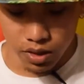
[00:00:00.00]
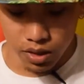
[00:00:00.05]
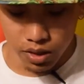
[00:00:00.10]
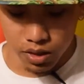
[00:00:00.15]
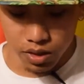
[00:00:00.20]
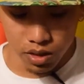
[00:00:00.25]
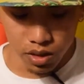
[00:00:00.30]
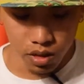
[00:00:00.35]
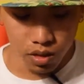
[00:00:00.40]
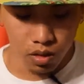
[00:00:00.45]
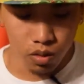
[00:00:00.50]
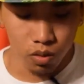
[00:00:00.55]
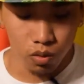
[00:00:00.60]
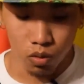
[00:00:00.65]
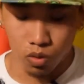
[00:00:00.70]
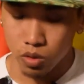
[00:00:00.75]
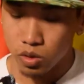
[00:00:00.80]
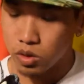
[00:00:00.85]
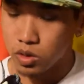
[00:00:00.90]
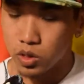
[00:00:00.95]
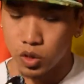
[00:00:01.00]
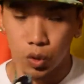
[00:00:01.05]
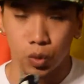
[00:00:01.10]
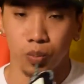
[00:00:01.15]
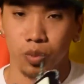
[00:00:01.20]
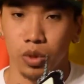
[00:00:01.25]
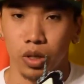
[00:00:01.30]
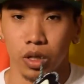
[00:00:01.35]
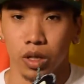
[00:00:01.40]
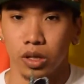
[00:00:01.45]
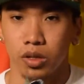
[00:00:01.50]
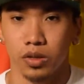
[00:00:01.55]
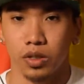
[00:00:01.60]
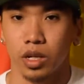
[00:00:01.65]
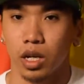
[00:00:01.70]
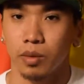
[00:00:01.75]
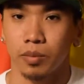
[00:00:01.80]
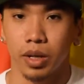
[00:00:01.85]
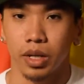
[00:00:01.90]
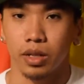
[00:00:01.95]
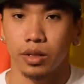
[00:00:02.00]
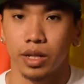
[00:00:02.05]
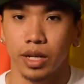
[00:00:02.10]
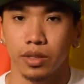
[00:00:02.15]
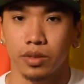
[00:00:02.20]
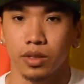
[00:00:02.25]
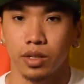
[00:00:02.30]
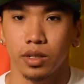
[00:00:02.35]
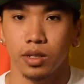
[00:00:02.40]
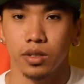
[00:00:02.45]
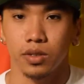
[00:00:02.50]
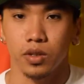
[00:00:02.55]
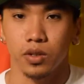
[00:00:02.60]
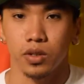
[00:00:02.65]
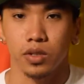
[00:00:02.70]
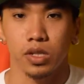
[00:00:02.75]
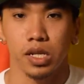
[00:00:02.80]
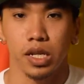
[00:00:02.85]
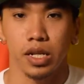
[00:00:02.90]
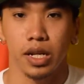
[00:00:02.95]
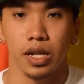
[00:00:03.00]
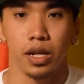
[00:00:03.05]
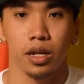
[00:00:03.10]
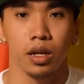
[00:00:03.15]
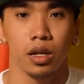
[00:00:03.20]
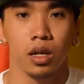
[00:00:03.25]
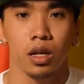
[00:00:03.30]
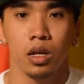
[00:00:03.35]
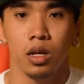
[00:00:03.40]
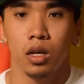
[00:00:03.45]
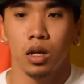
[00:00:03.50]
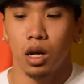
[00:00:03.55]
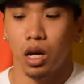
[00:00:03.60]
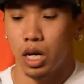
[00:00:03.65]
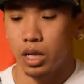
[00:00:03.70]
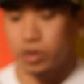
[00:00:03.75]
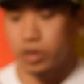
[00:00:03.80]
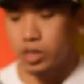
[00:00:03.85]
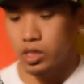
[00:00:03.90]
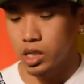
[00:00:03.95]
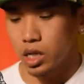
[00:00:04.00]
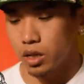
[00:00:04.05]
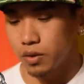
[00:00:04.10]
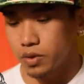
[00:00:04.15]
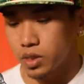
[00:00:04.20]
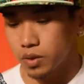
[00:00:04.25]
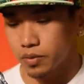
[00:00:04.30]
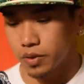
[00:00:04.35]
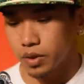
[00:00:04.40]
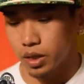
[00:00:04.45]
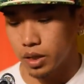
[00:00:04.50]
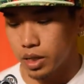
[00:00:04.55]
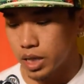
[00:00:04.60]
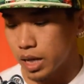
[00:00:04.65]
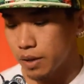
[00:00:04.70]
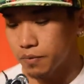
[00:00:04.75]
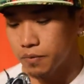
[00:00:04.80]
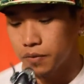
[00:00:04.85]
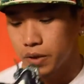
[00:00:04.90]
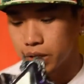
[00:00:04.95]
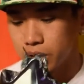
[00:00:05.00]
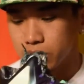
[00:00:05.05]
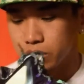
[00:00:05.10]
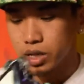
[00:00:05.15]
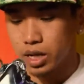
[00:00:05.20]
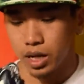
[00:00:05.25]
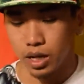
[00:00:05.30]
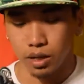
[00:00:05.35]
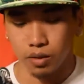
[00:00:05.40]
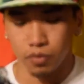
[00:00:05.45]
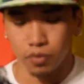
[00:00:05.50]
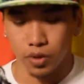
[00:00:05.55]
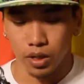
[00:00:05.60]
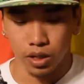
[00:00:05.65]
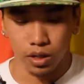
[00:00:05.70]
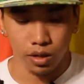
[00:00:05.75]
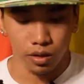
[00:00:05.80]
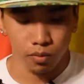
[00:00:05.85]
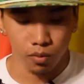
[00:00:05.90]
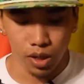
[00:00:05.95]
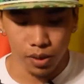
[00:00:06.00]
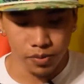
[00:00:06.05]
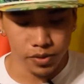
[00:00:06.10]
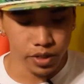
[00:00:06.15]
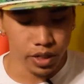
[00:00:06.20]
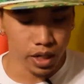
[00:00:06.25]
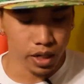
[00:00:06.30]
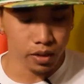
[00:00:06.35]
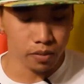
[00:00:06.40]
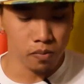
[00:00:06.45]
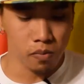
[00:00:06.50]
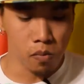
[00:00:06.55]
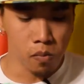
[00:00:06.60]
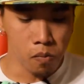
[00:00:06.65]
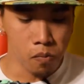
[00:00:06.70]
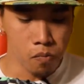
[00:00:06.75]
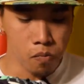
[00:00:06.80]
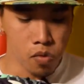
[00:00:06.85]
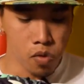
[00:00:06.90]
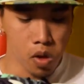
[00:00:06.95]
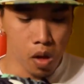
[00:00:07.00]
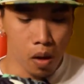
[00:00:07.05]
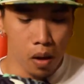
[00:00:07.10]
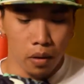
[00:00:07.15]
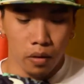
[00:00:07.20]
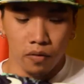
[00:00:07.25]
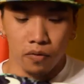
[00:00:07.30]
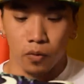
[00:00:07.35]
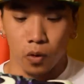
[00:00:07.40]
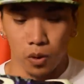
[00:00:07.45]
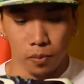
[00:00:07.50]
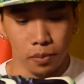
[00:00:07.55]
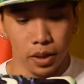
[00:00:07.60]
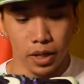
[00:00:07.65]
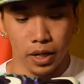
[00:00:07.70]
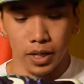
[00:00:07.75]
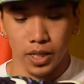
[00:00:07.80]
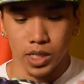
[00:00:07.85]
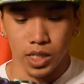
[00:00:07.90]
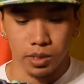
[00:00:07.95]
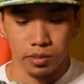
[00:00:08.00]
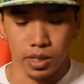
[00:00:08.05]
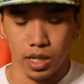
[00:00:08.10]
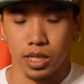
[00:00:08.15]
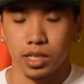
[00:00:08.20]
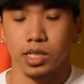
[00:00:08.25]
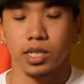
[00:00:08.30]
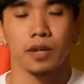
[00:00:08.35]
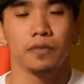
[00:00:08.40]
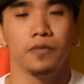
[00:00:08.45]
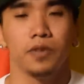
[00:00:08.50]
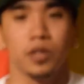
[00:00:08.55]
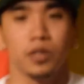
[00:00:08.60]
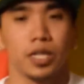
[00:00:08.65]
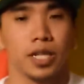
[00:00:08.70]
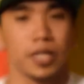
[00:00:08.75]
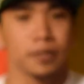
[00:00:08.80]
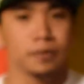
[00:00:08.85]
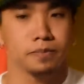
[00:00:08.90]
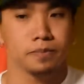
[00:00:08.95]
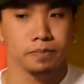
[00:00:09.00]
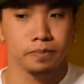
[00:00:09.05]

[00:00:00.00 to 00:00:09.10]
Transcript: these super easy. I mean, like these are sitting on the shelves of a uh, at Finish Line freaking website for a minute, just because I feel like